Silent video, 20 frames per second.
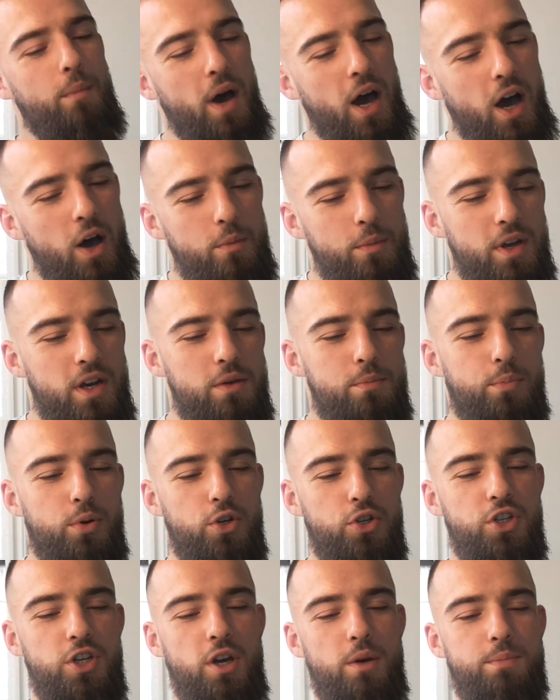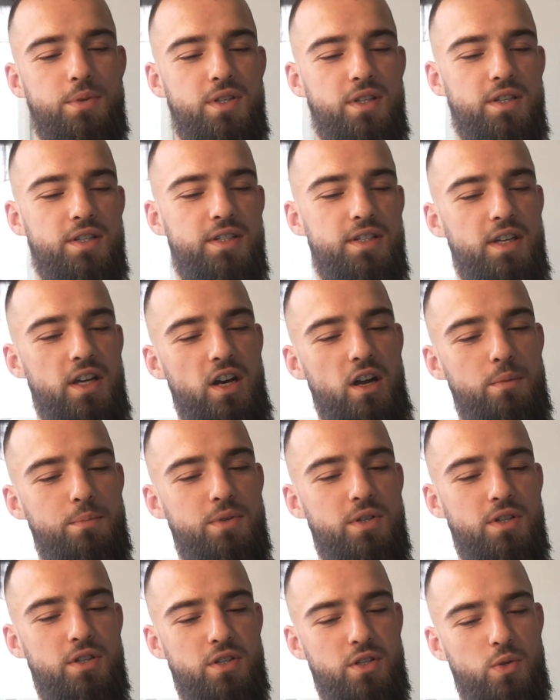How many push-ups,
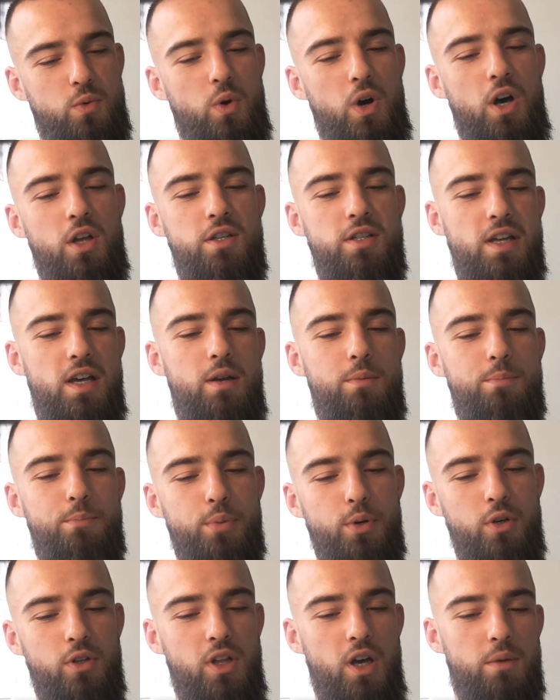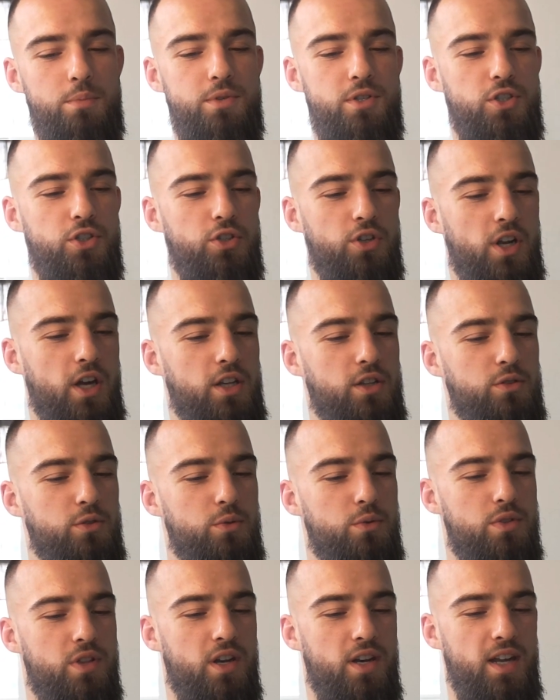sit-ups, squats, and pull-ups should I
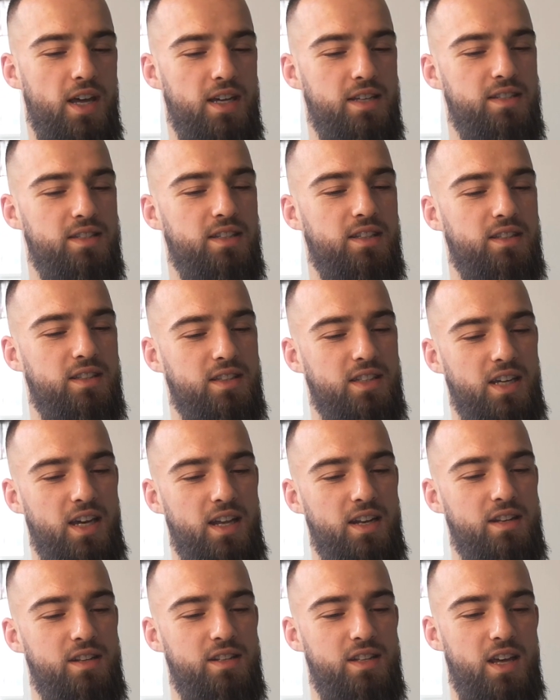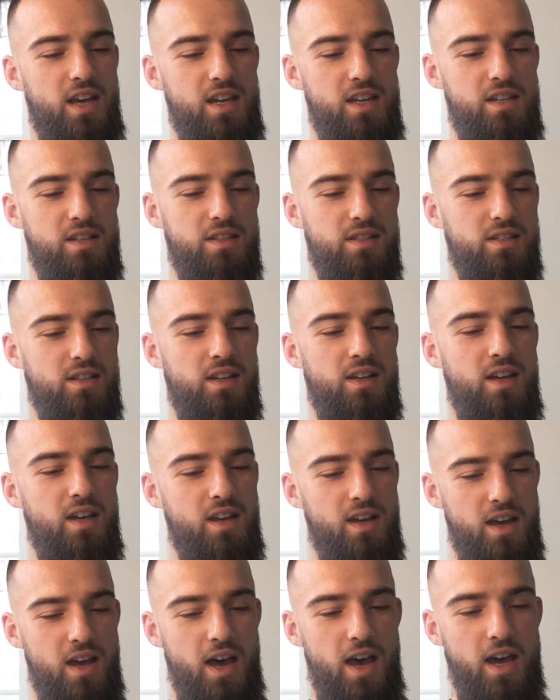do the next 10 days?
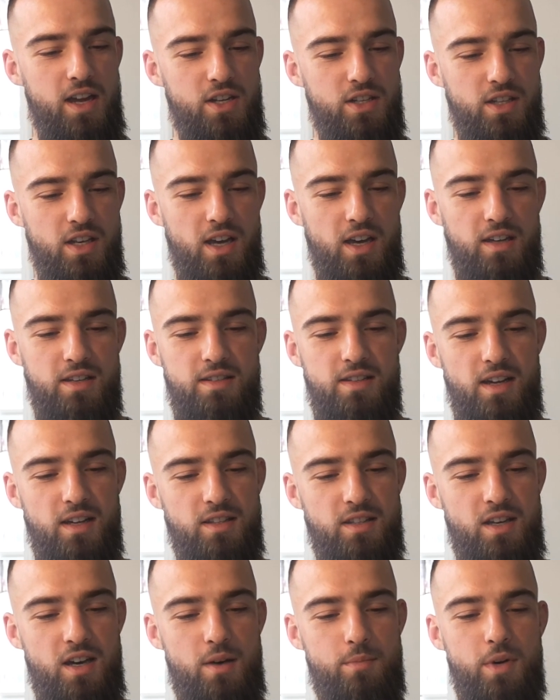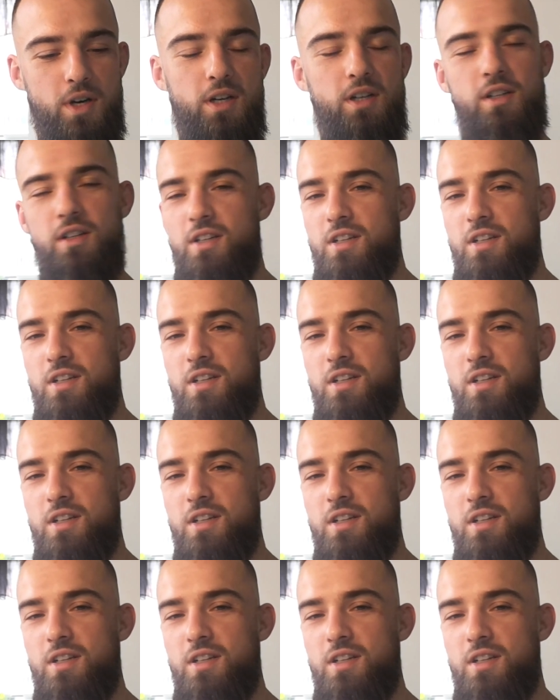Hashtag Saitama.